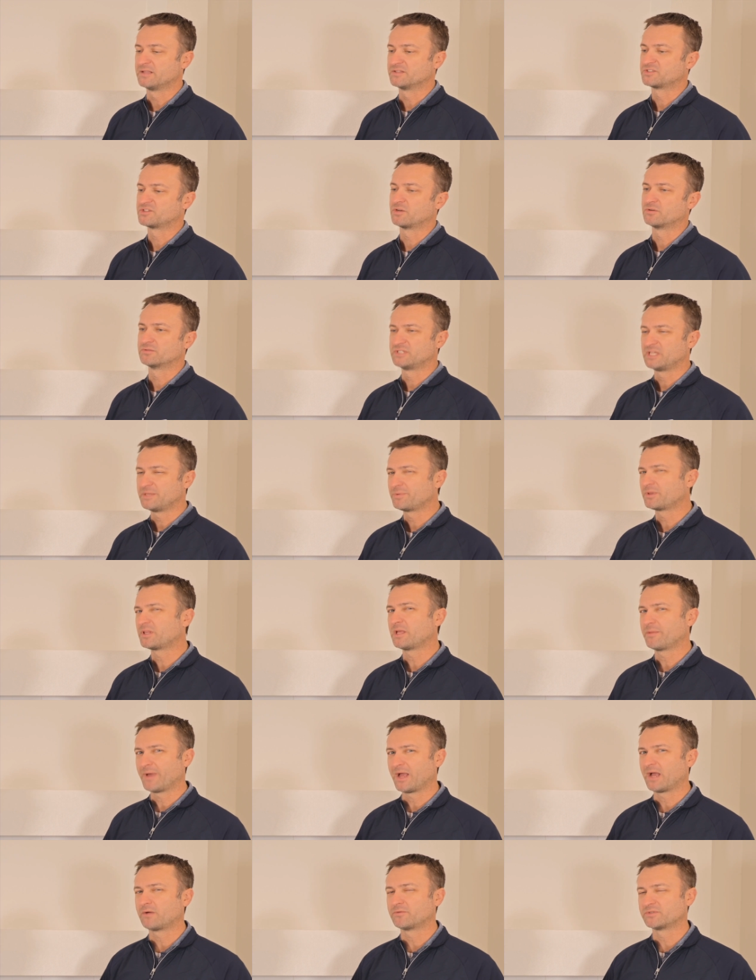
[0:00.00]
And so
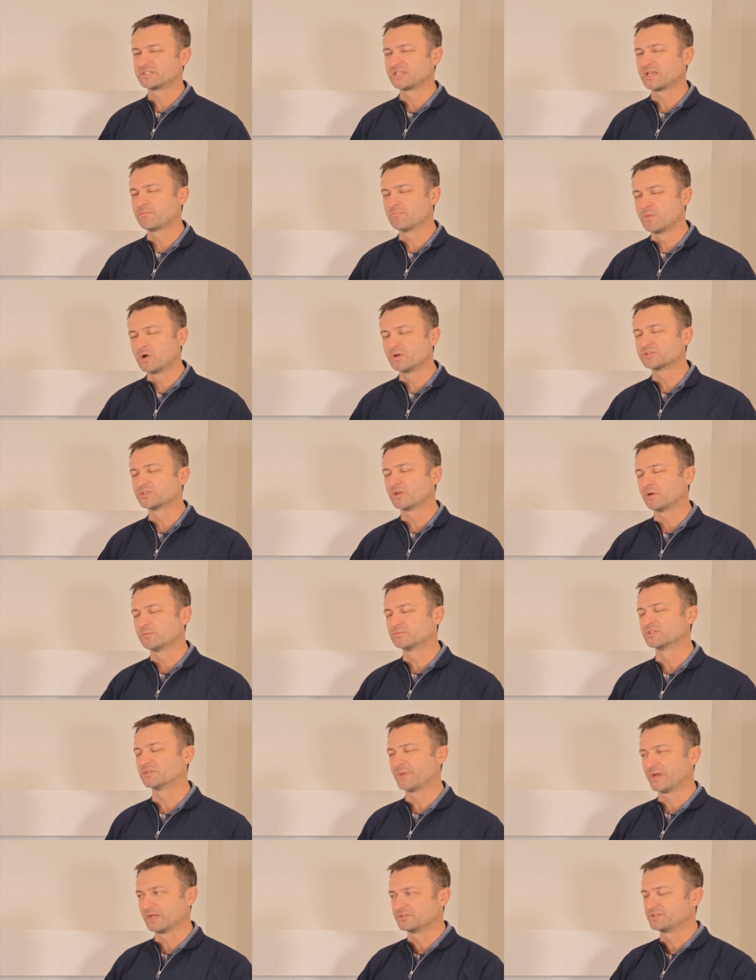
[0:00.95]
typically about, I would say most
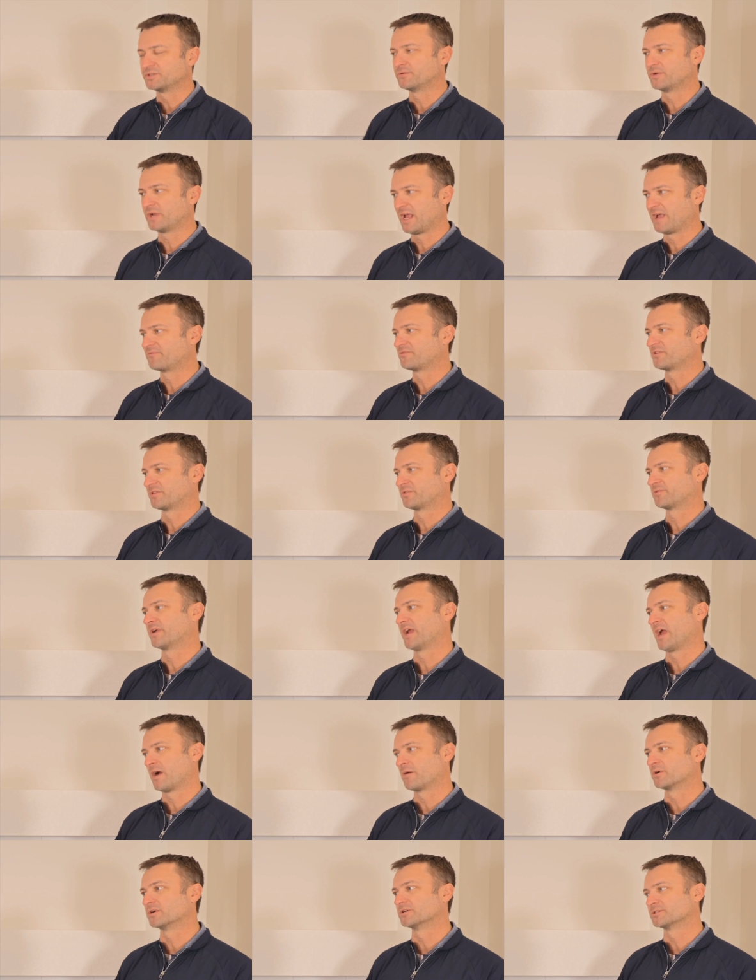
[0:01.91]
homes is about two and a half to
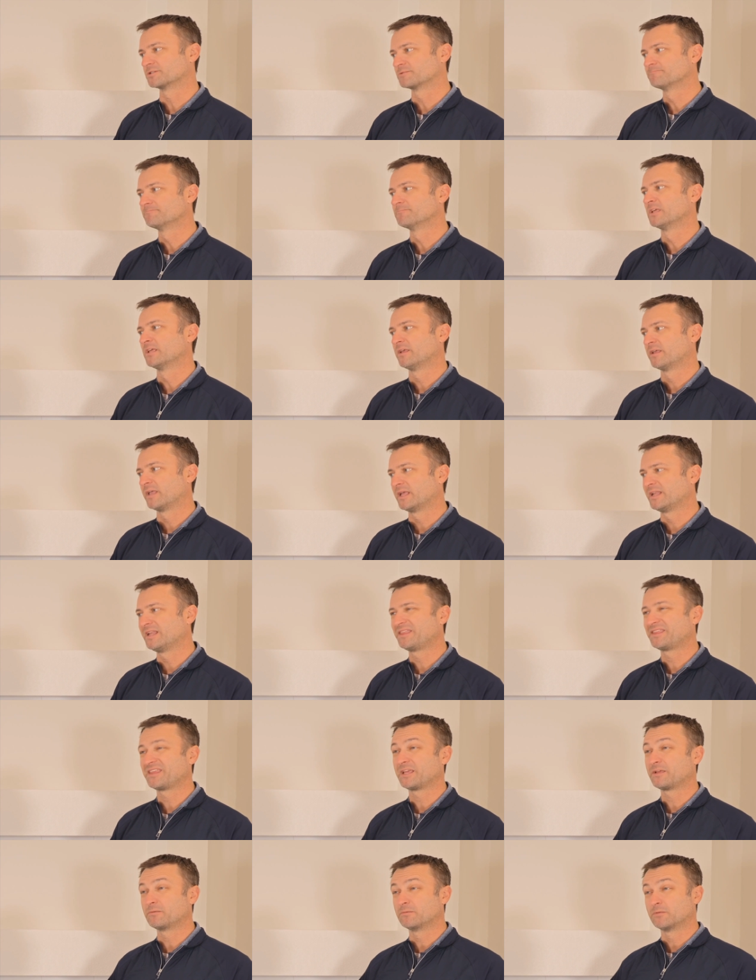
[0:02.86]
three hours. Okay, cool.
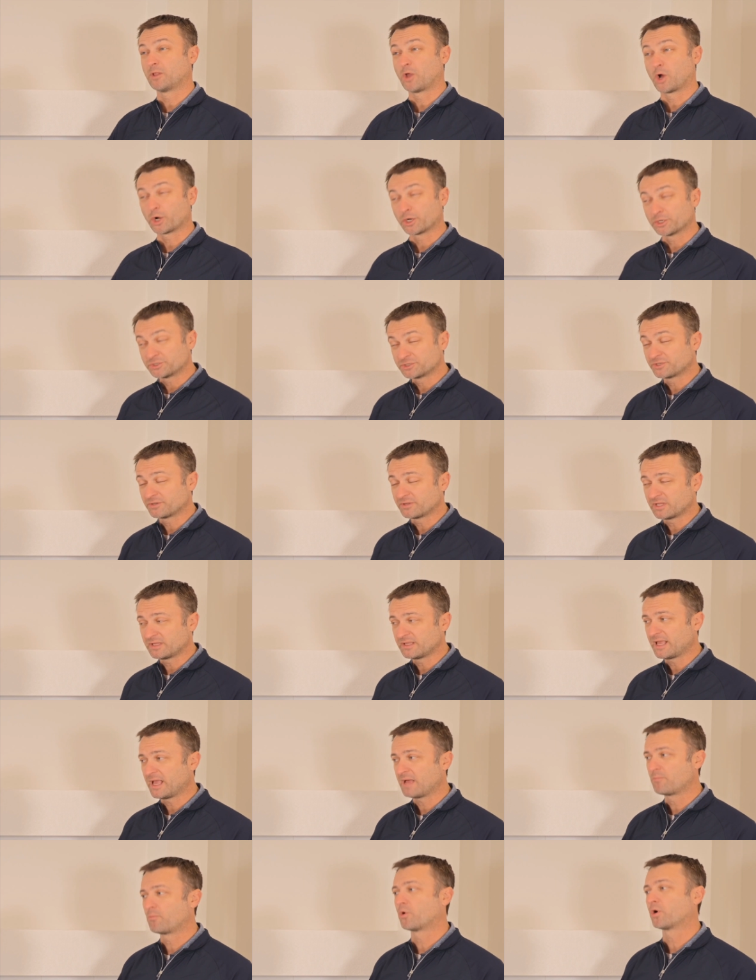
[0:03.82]
Anything larger
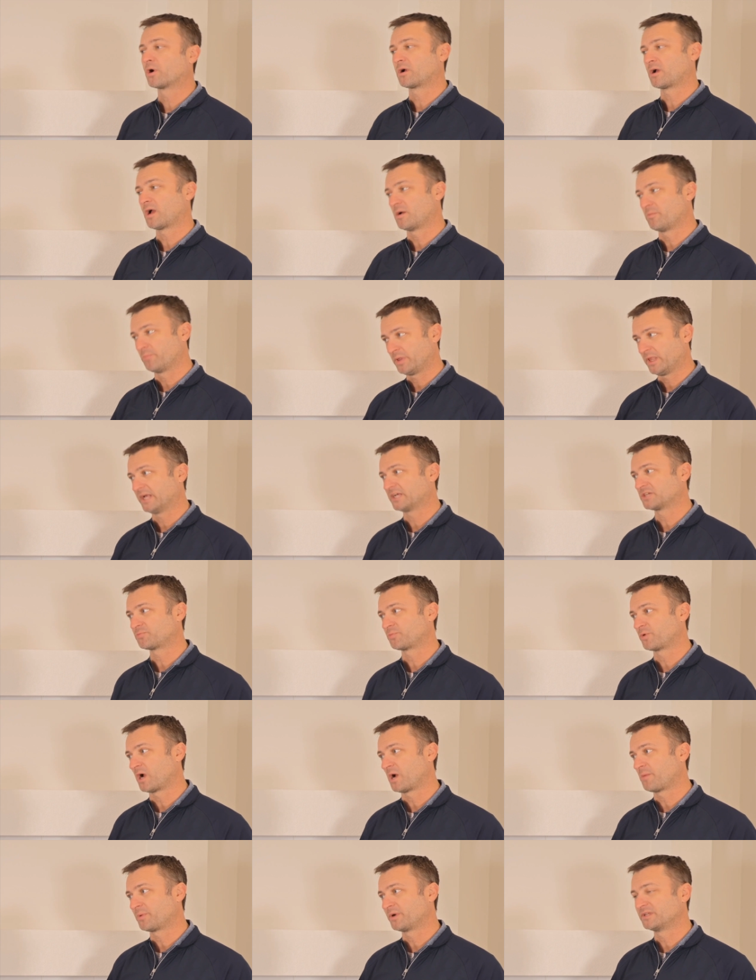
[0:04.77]
than that, more complex
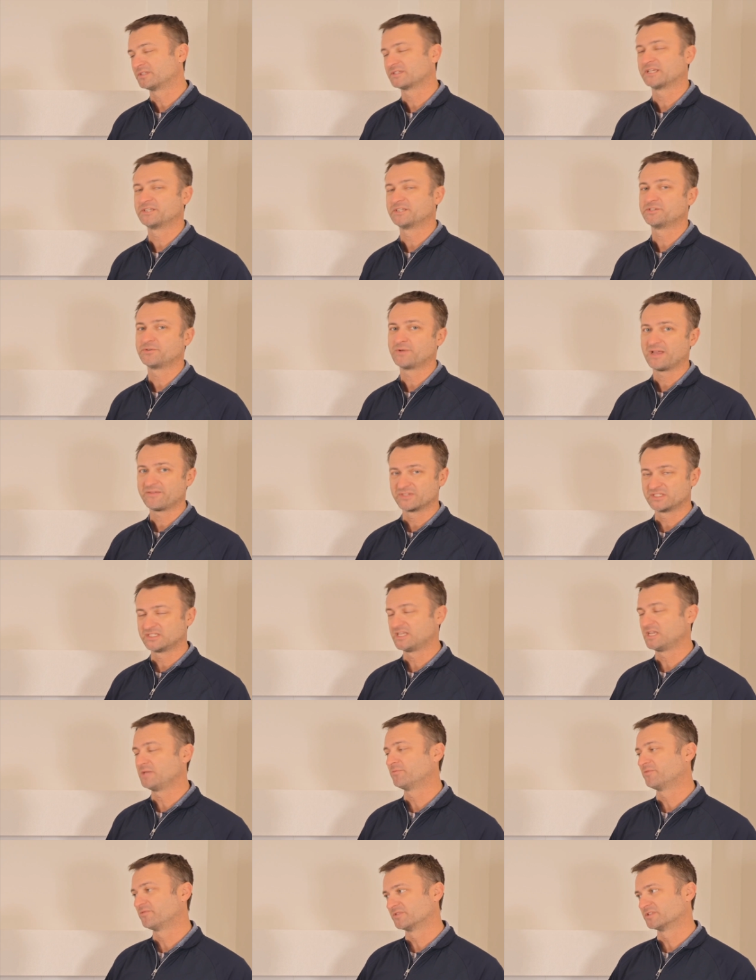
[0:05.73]
properties, I do have a
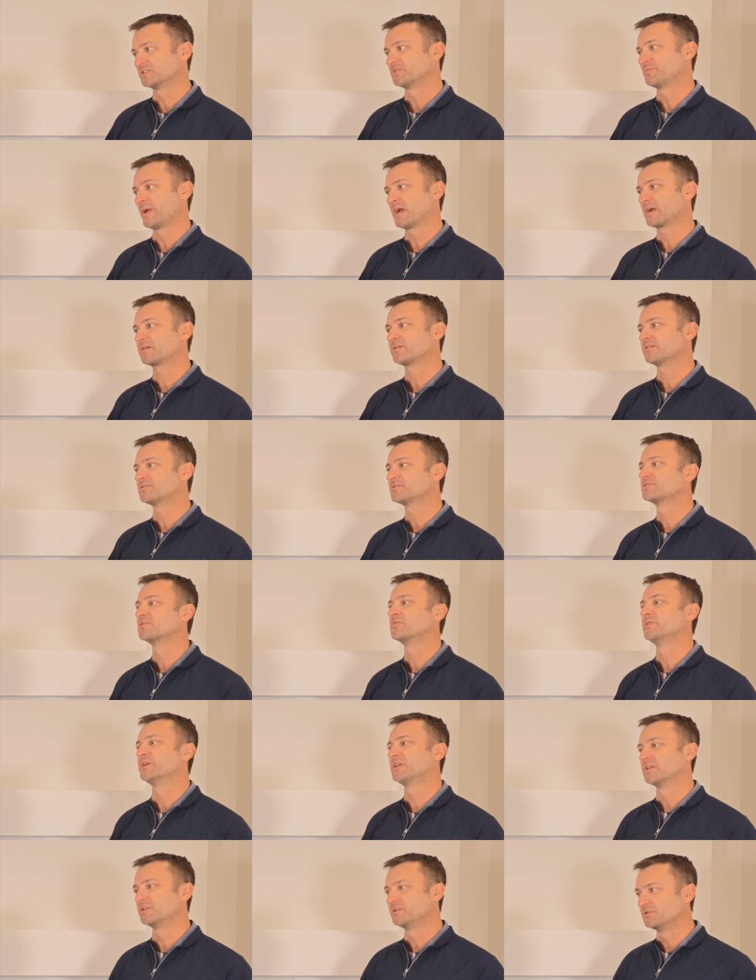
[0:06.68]
team of inspectors, so
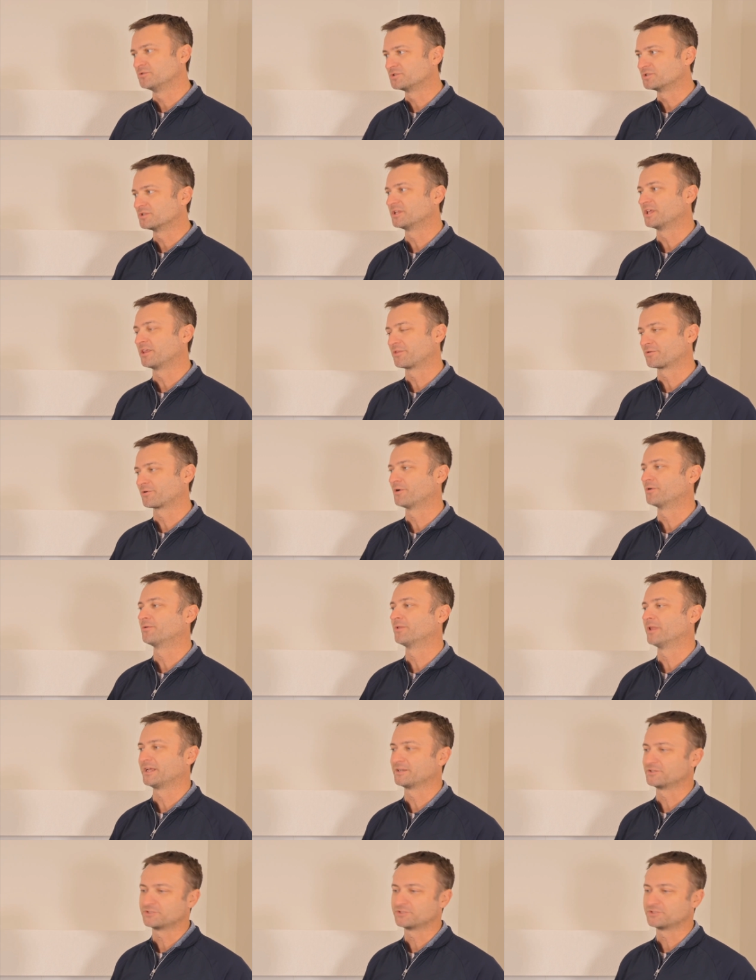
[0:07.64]
we can usually throw